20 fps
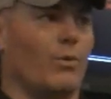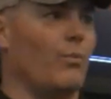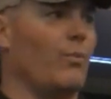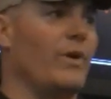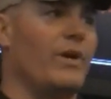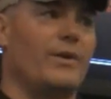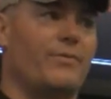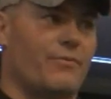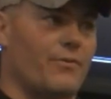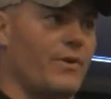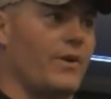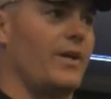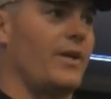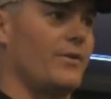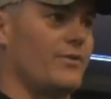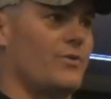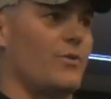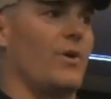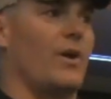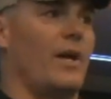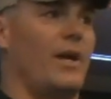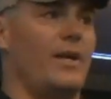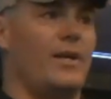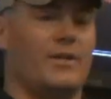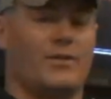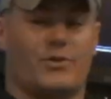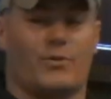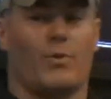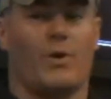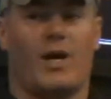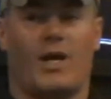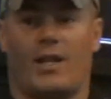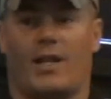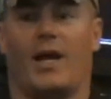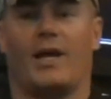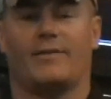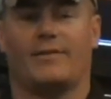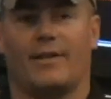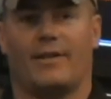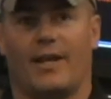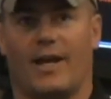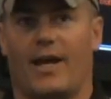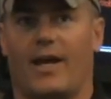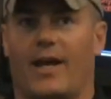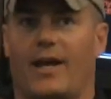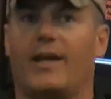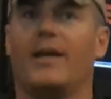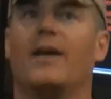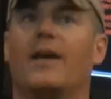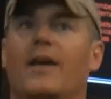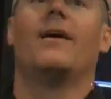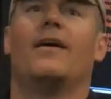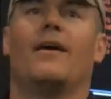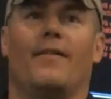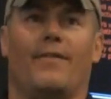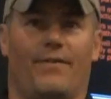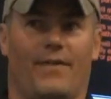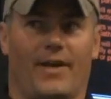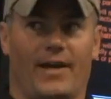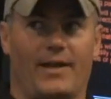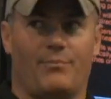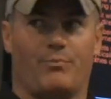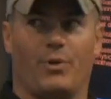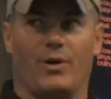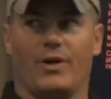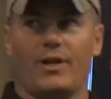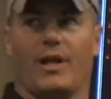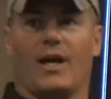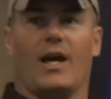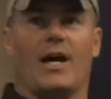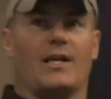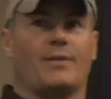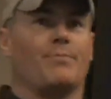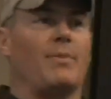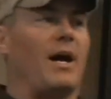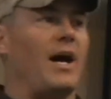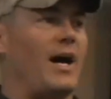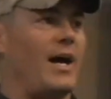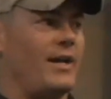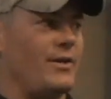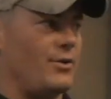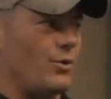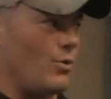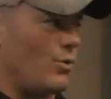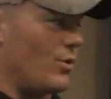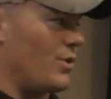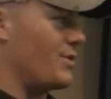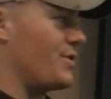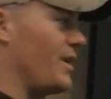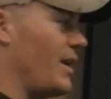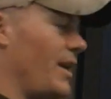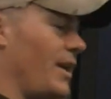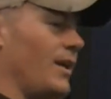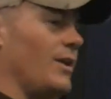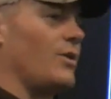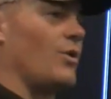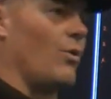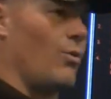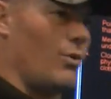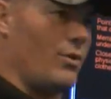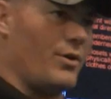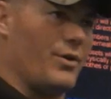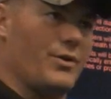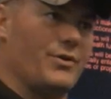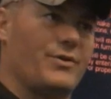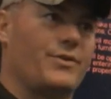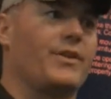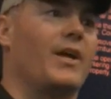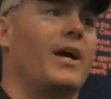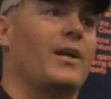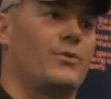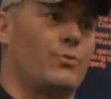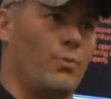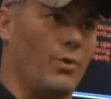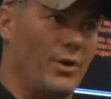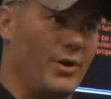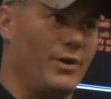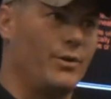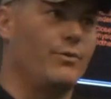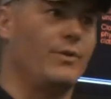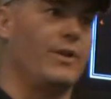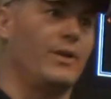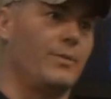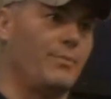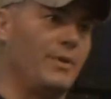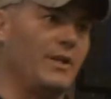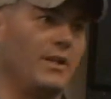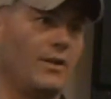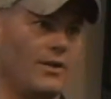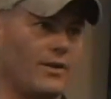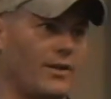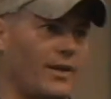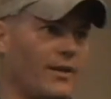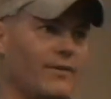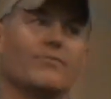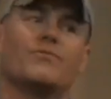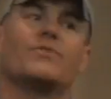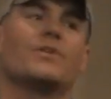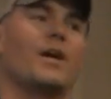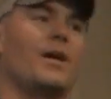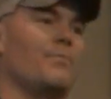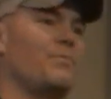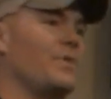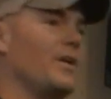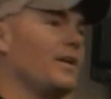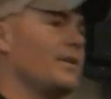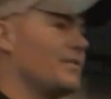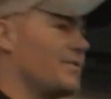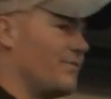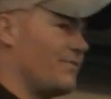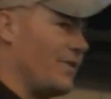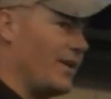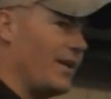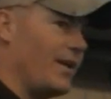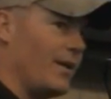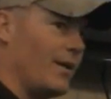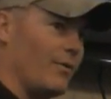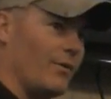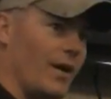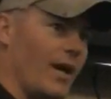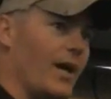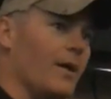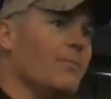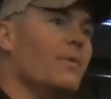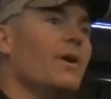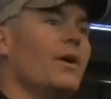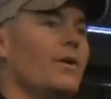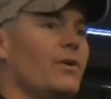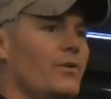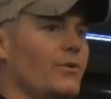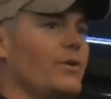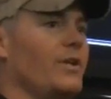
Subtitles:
When we freaking train and SWAT like today, they put guys behind doors and in corners. That's where you need to be looking. Same thing as a video game.